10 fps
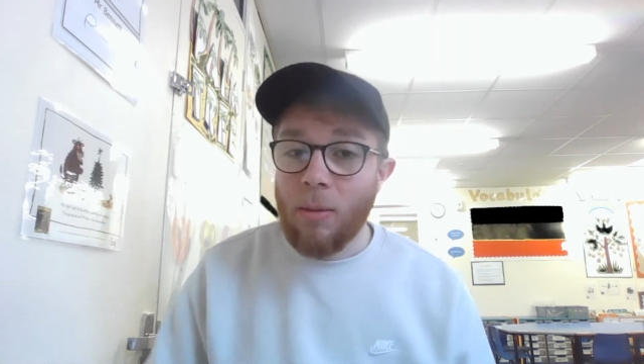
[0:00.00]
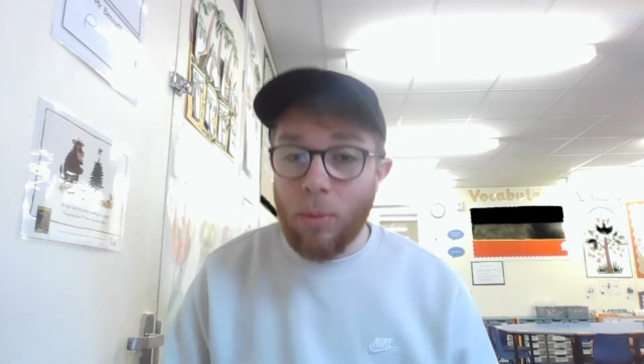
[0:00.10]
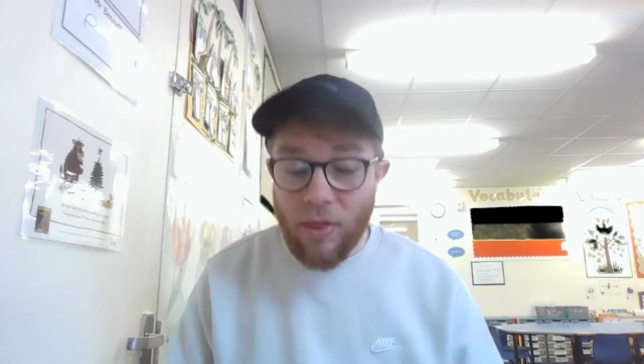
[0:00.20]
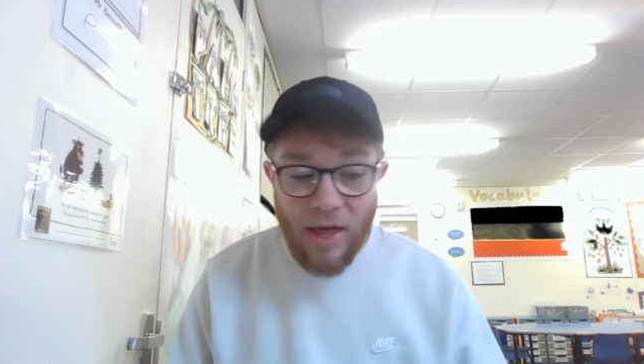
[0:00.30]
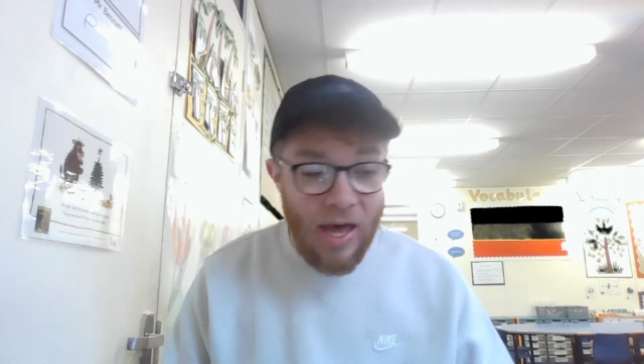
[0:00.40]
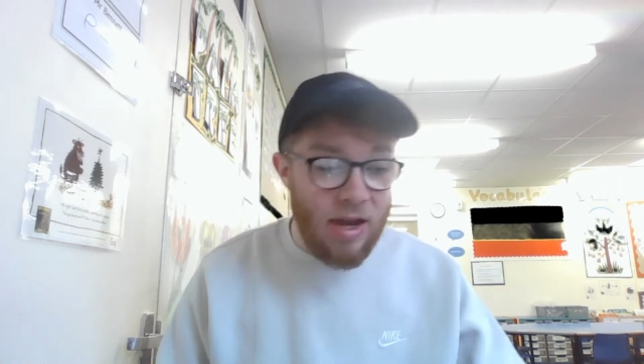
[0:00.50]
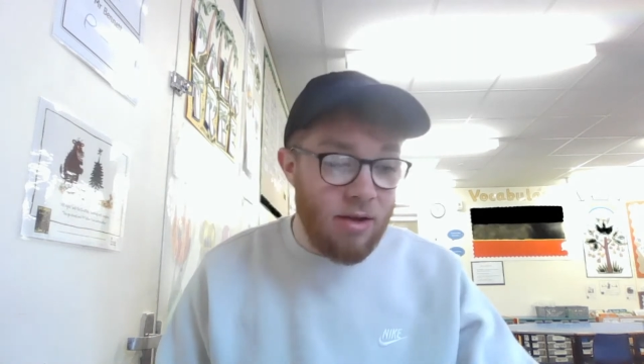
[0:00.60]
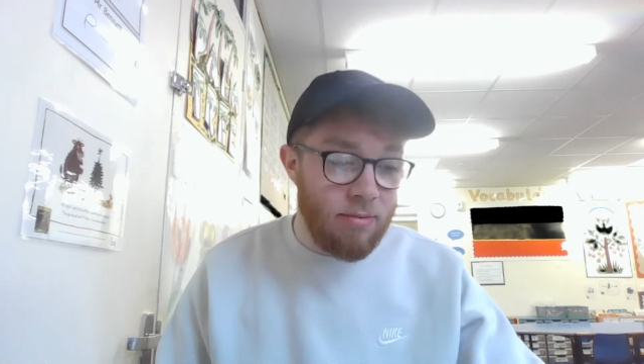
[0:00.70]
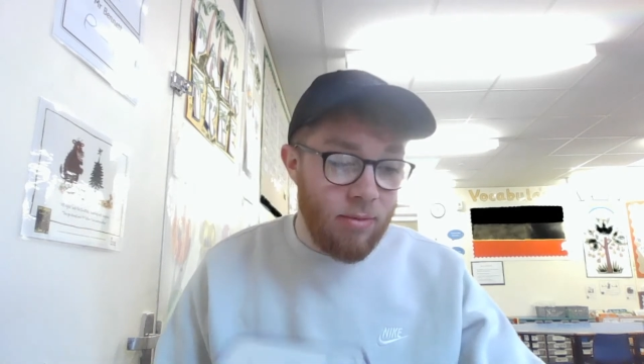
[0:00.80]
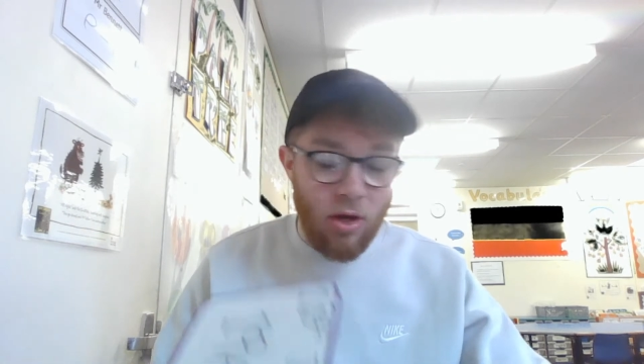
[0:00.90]
But
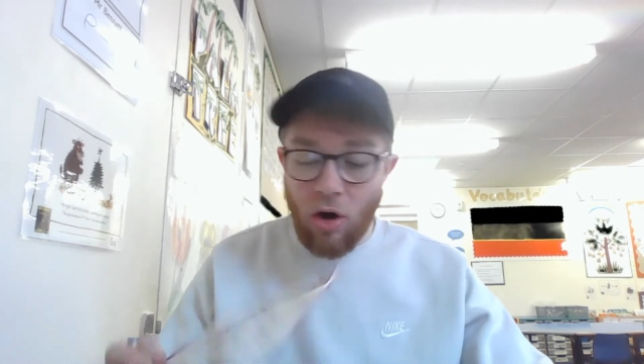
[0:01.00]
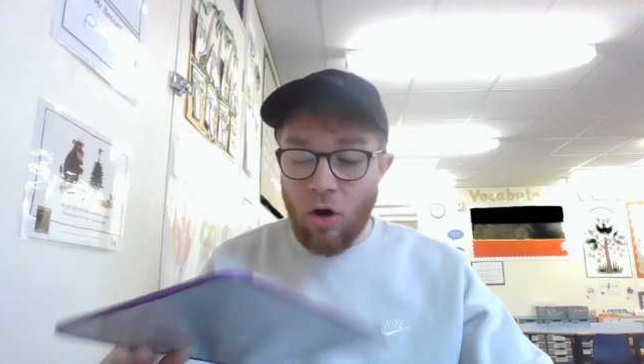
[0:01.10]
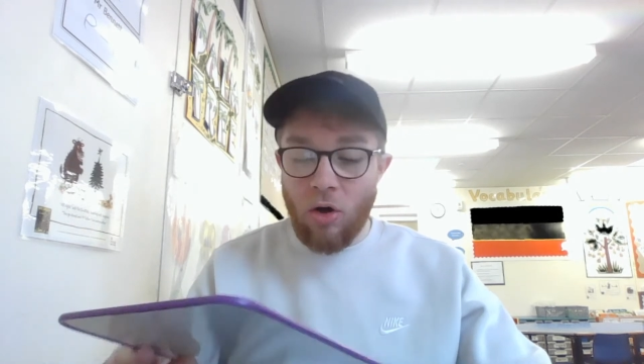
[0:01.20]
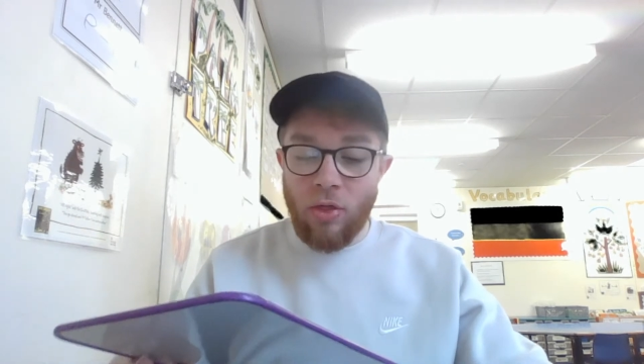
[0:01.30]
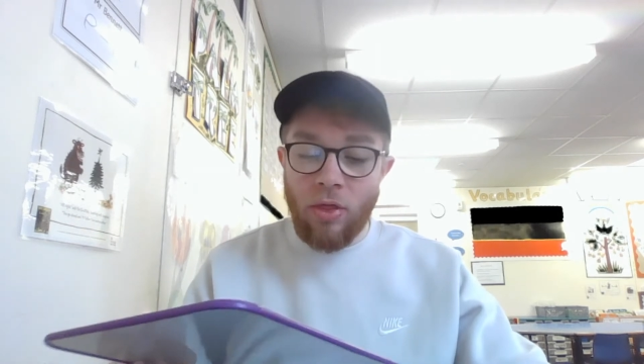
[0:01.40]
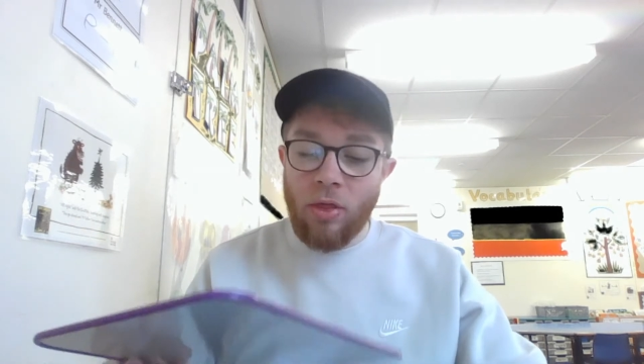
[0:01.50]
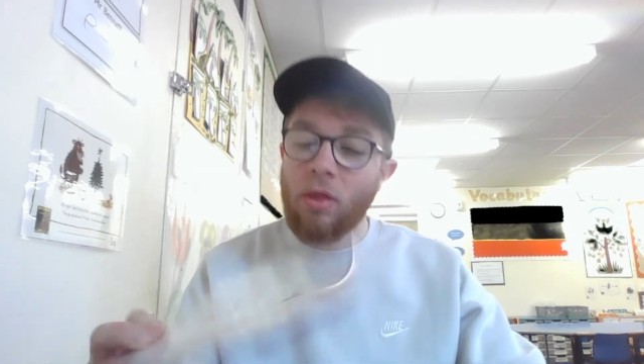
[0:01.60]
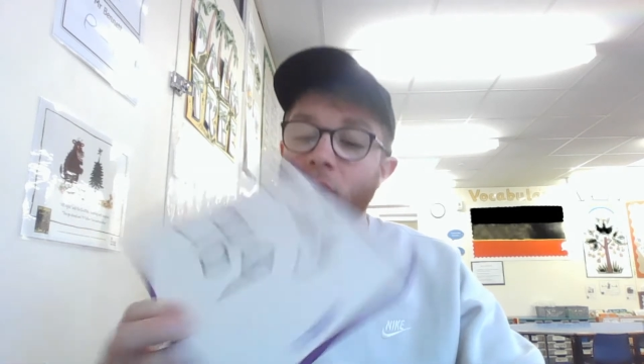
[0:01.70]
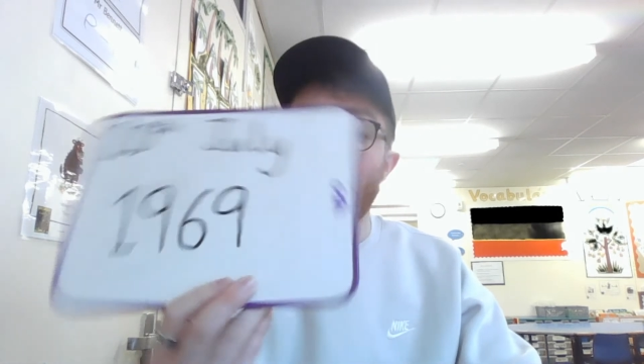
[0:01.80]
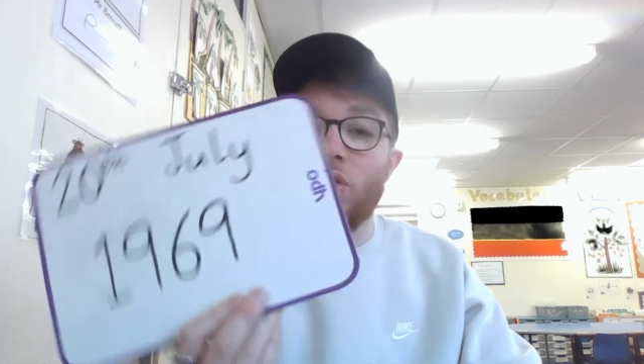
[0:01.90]
then on
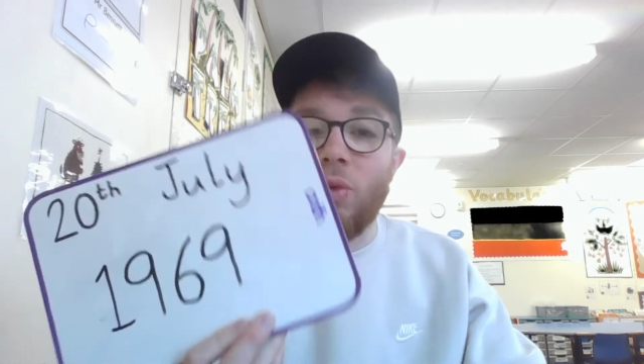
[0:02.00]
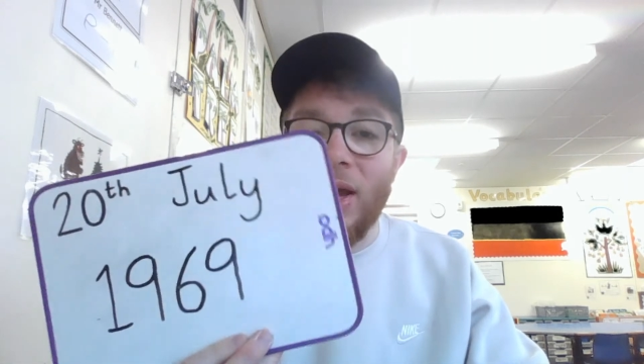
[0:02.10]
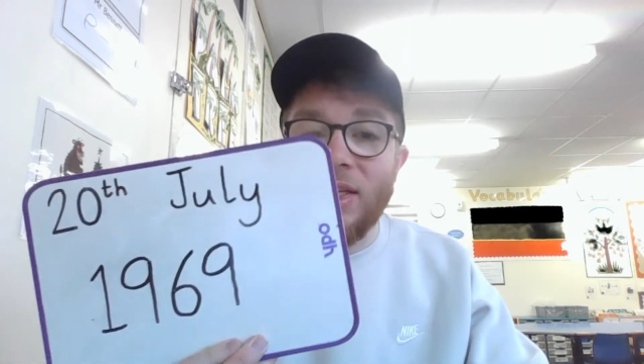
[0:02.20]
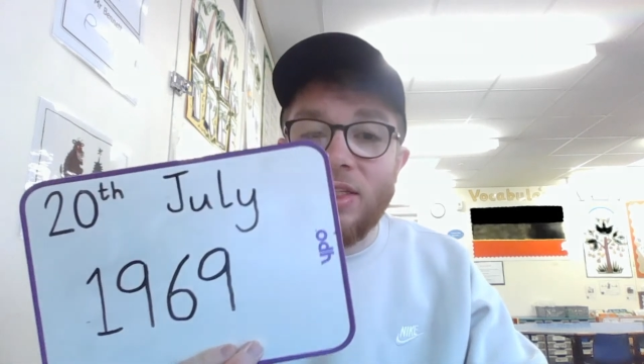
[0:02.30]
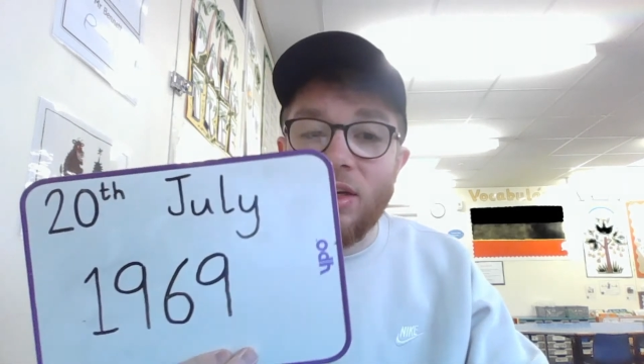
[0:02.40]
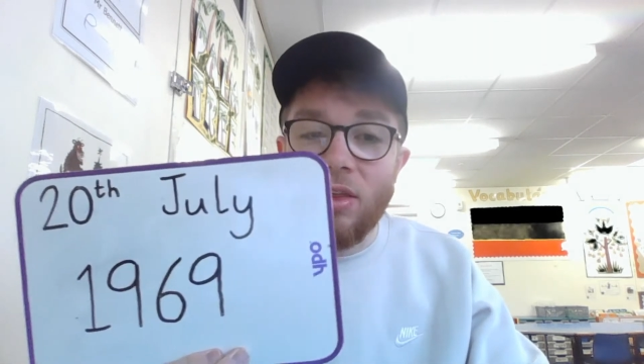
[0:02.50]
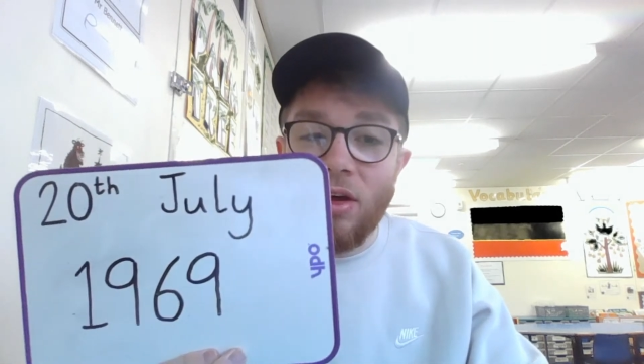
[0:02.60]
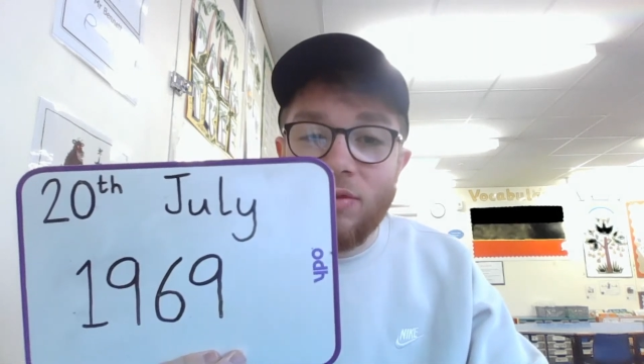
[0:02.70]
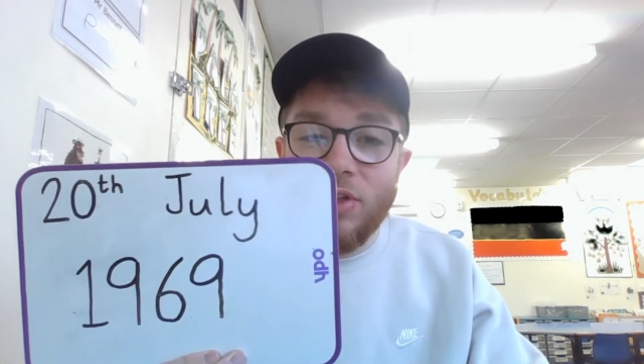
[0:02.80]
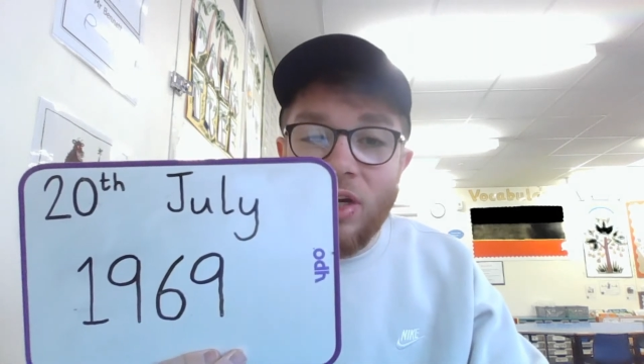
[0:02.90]
the 20th
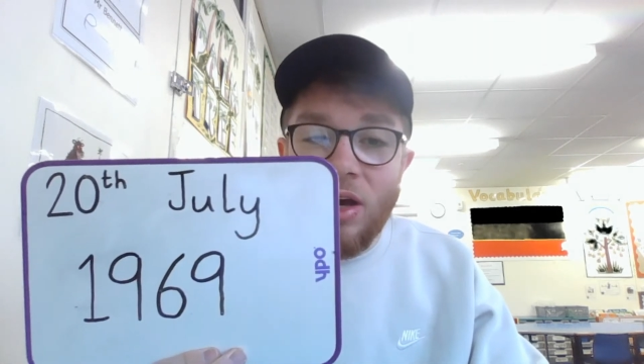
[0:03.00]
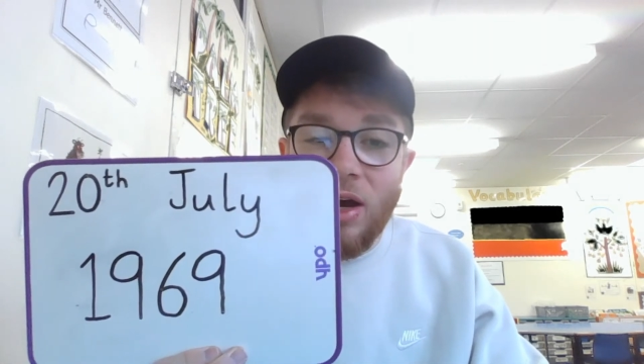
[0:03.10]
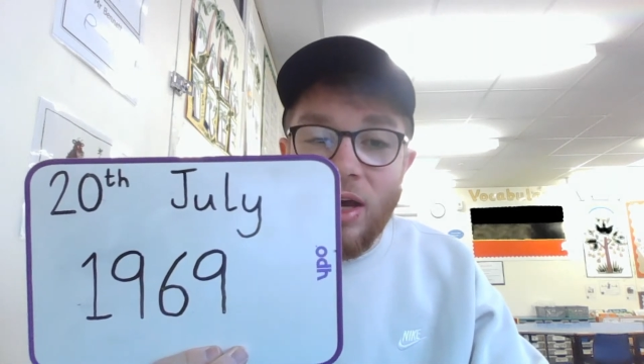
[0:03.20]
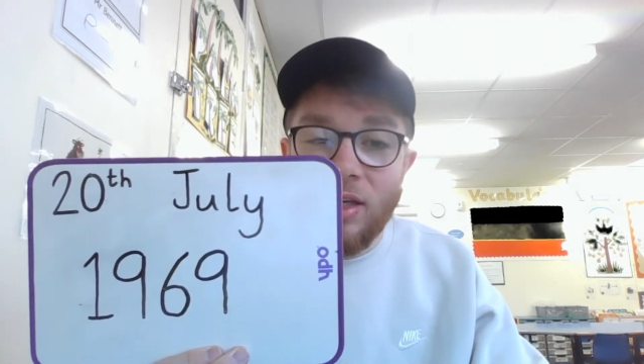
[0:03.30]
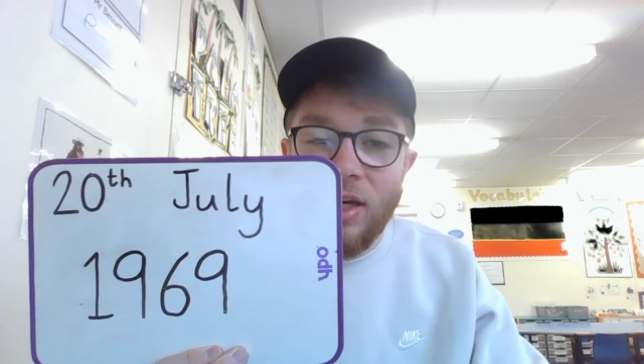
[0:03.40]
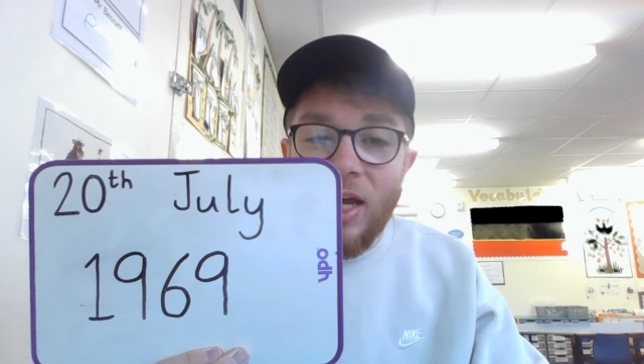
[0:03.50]
of July,